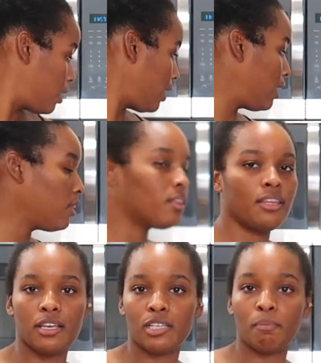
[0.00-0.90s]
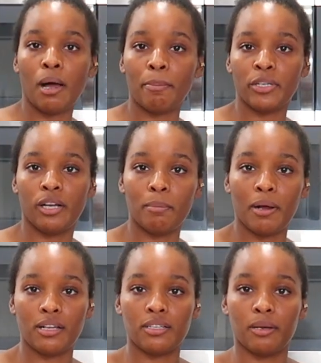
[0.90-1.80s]
And this pappardelle
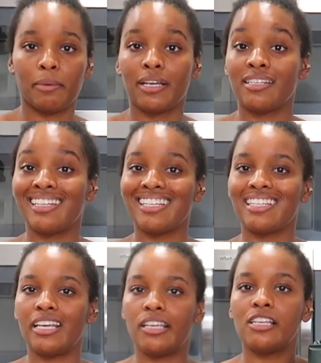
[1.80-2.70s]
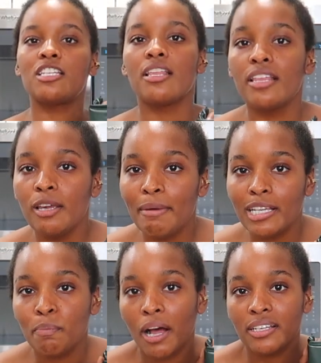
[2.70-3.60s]
pasta, because this is the
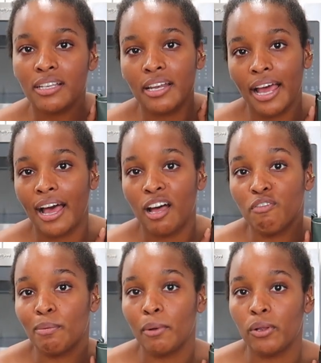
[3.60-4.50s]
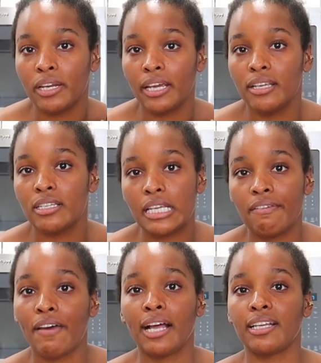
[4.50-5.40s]
best pasta to have with bolognese. In
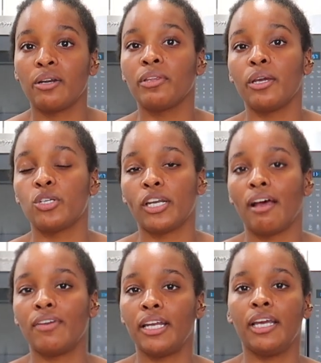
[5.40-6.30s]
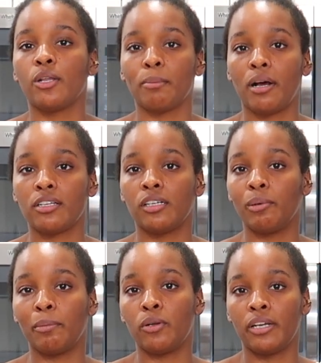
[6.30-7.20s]
fact, I don't think you should have any other pasta
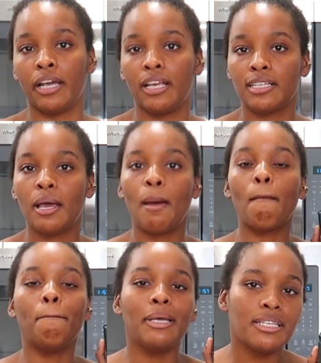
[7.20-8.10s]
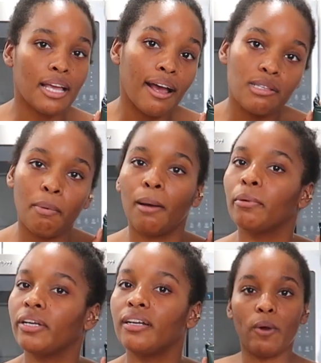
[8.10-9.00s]
with bolognese besides
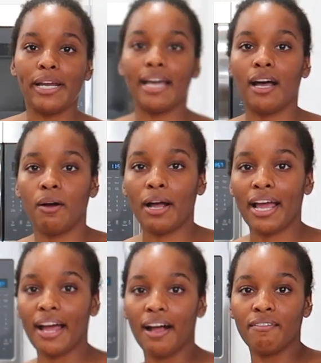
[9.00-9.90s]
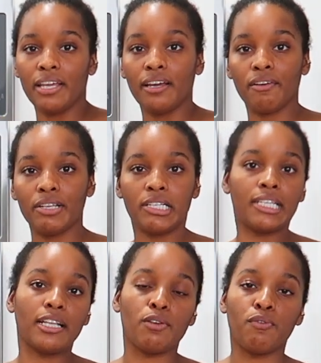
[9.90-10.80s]
pappardelle. Right now, I have the oven
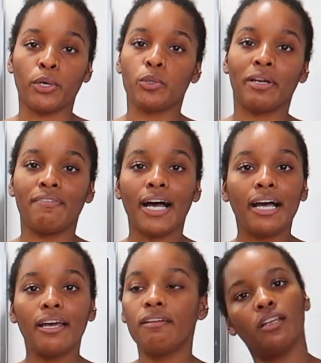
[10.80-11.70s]
set to 425.